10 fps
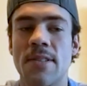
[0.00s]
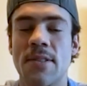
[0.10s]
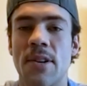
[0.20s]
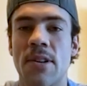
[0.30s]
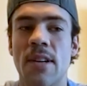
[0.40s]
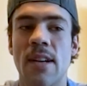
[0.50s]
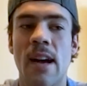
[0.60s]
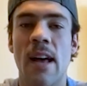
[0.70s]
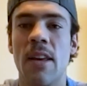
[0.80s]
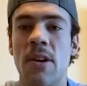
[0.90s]
So
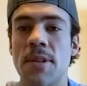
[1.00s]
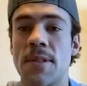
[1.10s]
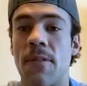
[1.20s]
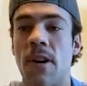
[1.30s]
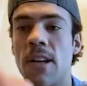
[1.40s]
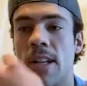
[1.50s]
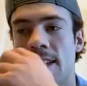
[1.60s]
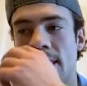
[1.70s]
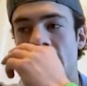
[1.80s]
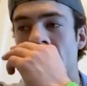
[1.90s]
I think it was fun
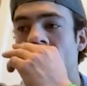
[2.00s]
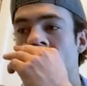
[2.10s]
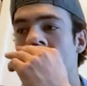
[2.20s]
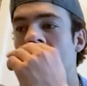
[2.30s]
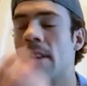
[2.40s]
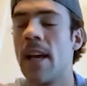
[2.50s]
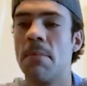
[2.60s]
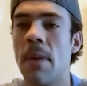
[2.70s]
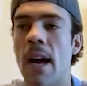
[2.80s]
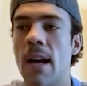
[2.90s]
and a little
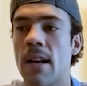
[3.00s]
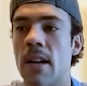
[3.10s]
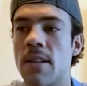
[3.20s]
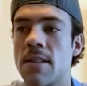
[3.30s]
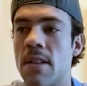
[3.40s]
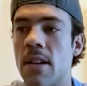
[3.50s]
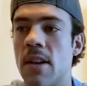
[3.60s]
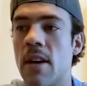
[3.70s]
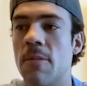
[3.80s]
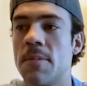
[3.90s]
laid back, and honestly, it
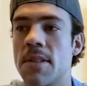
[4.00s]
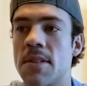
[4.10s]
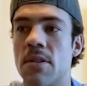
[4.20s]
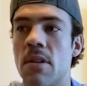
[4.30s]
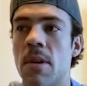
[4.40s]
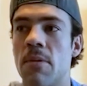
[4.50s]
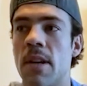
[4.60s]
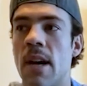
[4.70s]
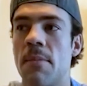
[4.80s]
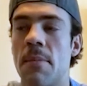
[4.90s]
could have helped us too. I mean, we
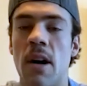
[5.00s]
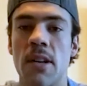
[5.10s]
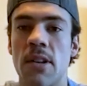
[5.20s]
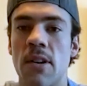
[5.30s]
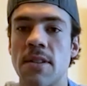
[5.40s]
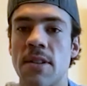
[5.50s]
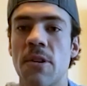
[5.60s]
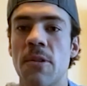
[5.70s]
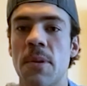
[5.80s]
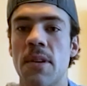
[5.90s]
kind of bonded there as a
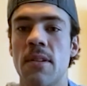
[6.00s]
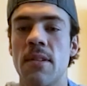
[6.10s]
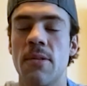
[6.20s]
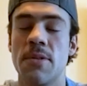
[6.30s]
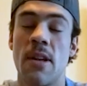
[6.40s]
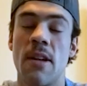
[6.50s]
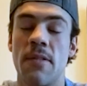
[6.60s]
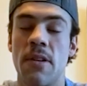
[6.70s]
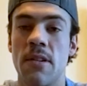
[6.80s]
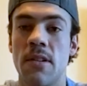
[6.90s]
group, and it was a lot of
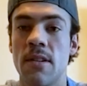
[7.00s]
fun.